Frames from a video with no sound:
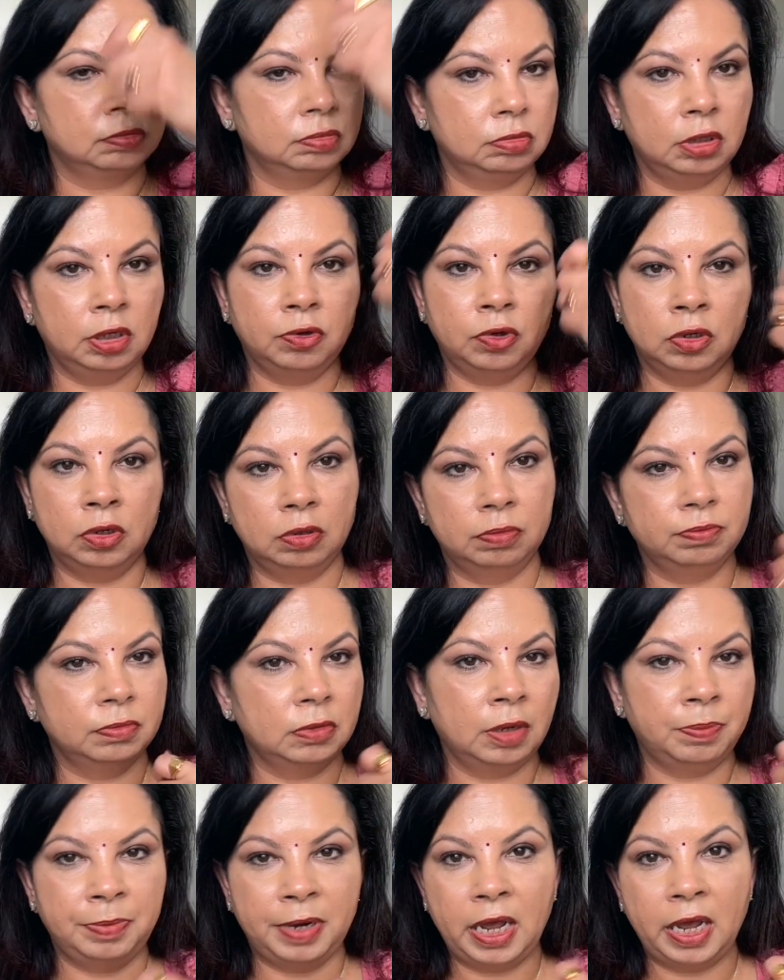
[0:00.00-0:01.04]
I will
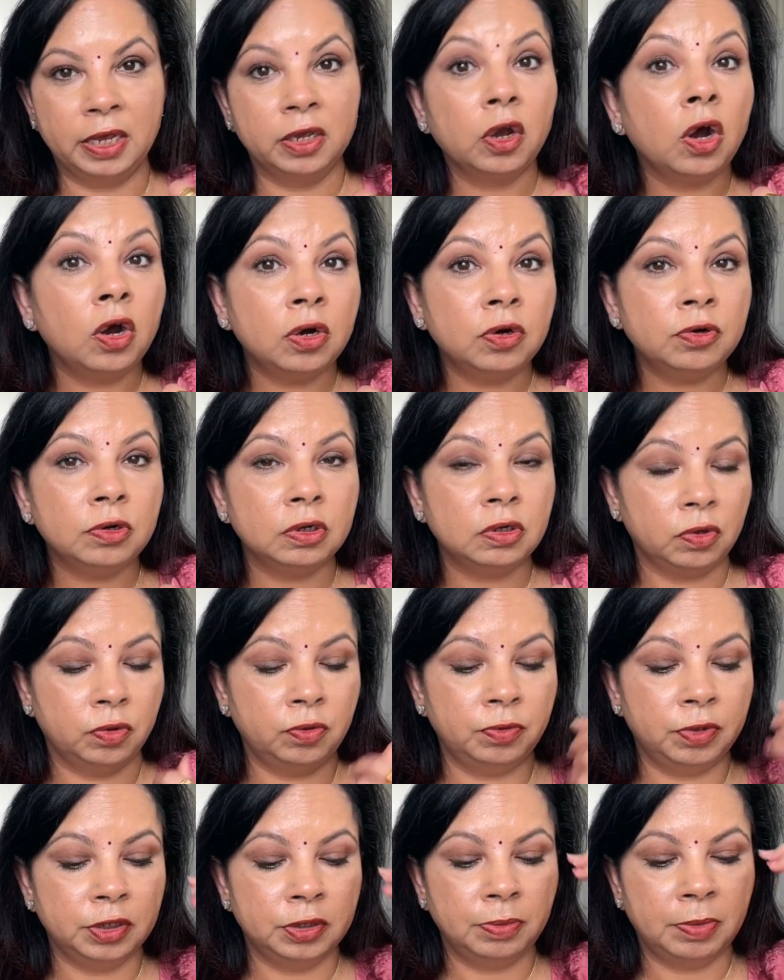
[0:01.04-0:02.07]
apply all
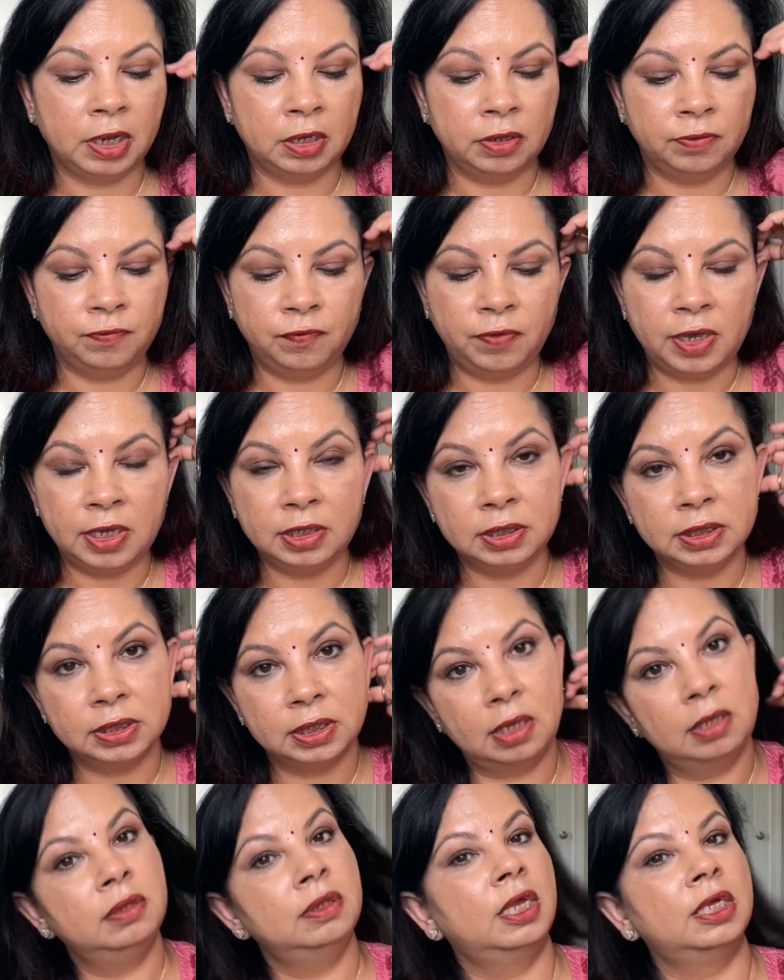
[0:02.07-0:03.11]
over my face,
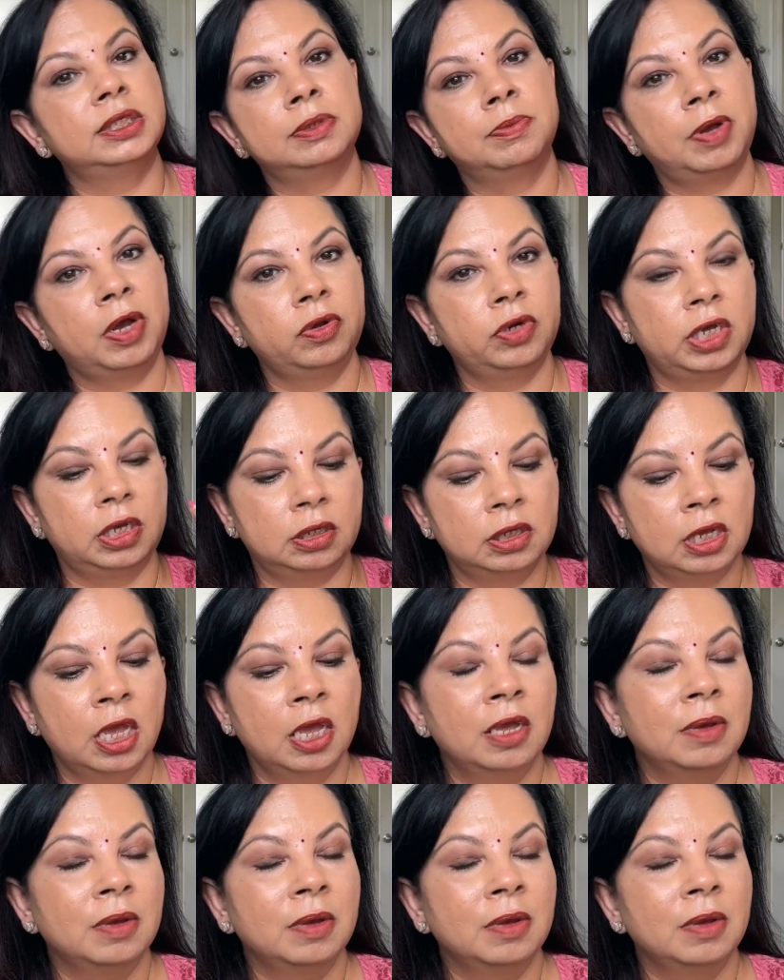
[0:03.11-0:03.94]
and that's about it.